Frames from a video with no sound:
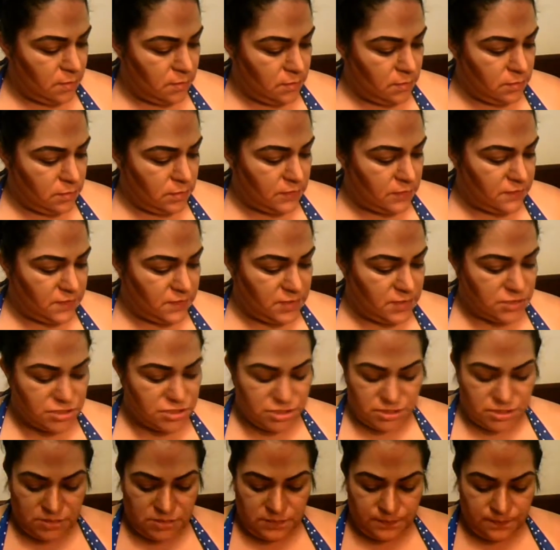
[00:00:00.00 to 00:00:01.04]

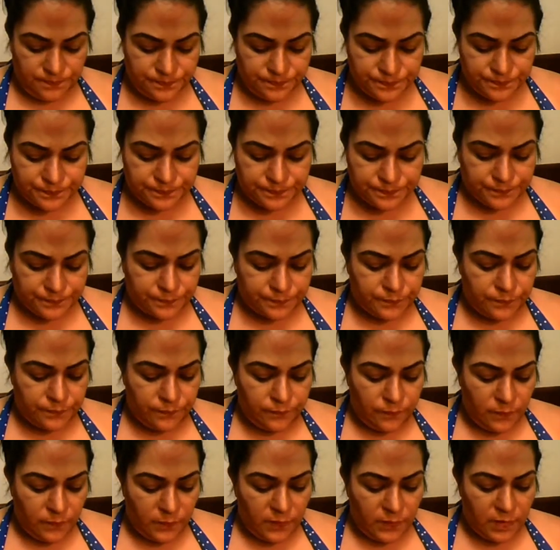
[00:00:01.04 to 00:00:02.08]
definition.
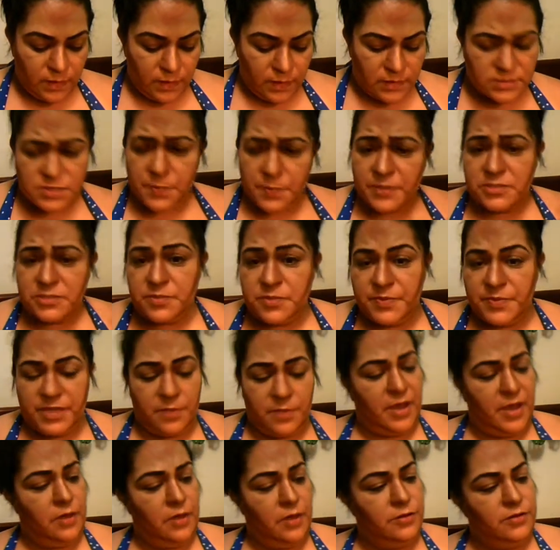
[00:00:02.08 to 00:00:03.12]
It's supposed to be a
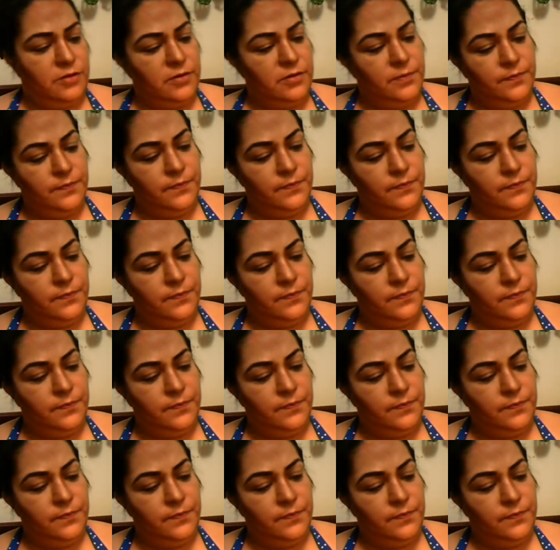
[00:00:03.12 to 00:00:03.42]
powder.